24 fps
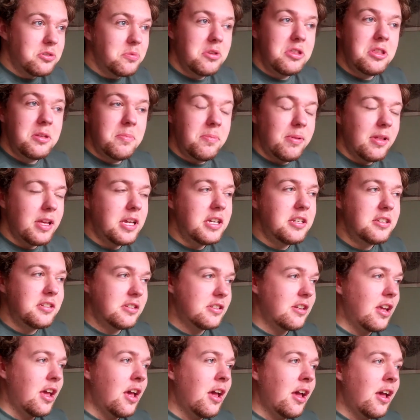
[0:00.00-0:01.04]
within the
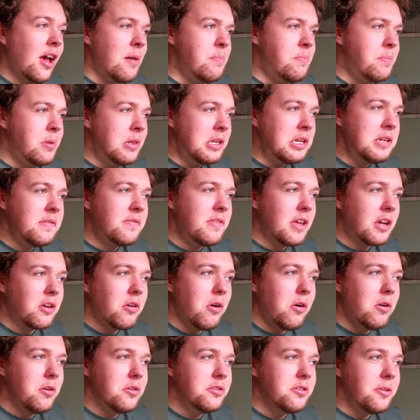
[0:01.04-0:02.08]
police. I believe they're
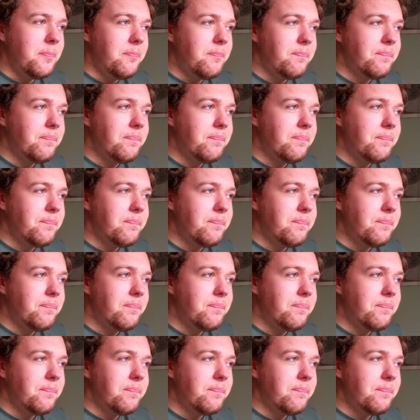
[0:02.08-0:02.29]
called...